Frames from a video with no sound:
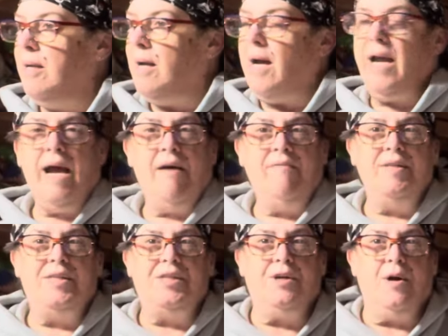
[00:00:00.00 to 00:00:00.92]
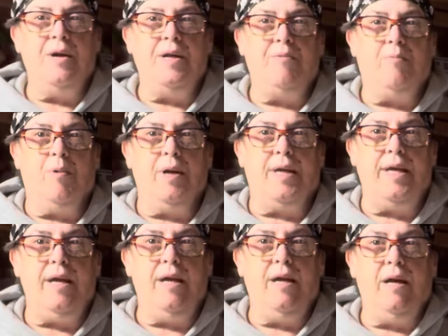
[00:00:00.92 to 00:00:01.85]
I haven't started
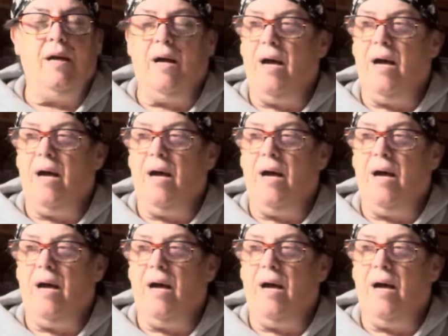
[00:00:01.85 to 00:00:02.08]
working,